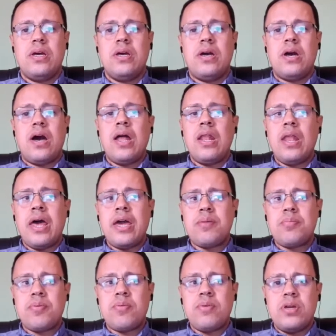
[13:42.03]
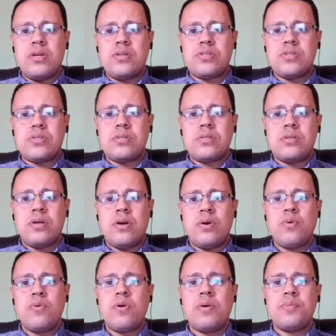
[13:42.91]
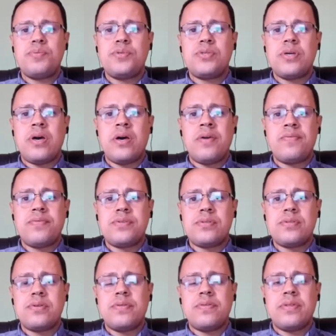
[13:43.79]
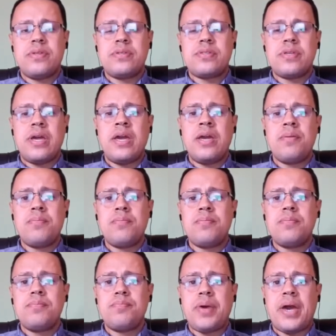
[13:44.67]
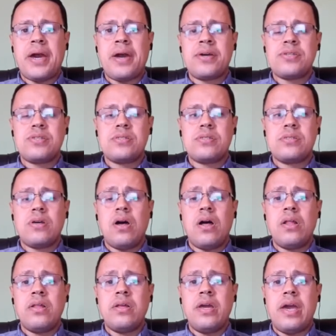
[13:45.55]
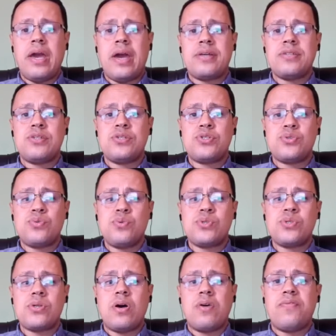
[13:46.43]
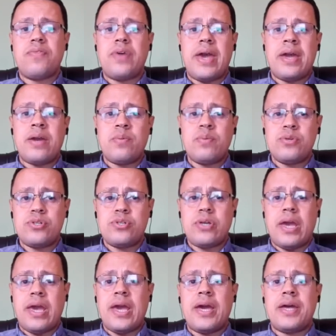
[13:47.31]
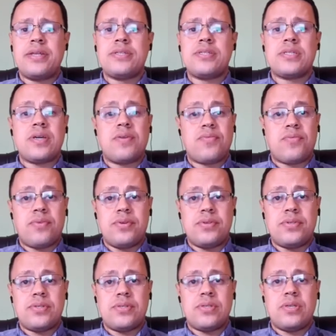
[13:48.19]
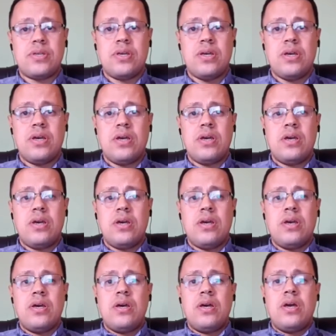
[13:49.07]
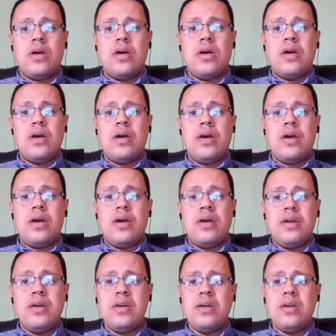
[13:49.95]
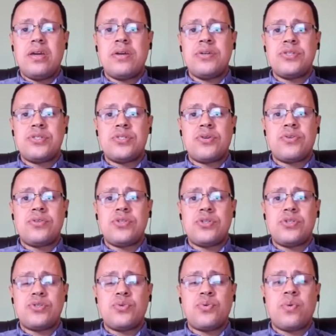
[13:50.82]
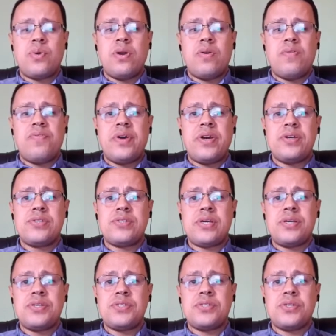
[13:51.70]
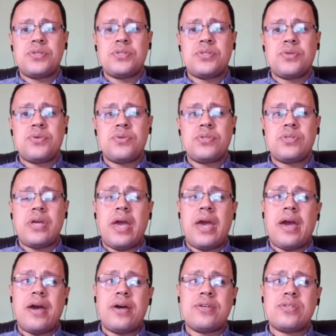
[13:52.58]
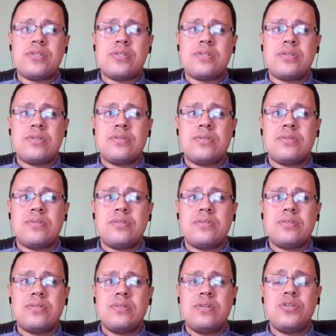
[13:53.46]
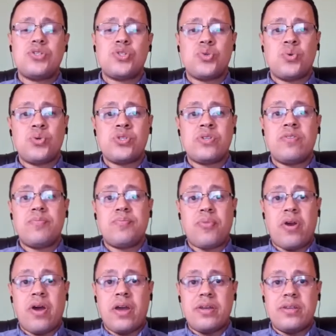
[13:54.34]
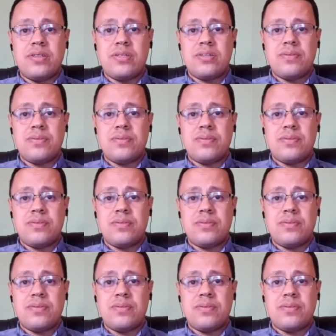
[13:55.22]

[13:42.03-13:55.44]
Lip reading: Unlike Bernice, who observes the same past only as a source of anguish and sufferance, he considers the story of his ancestors as a source of pride.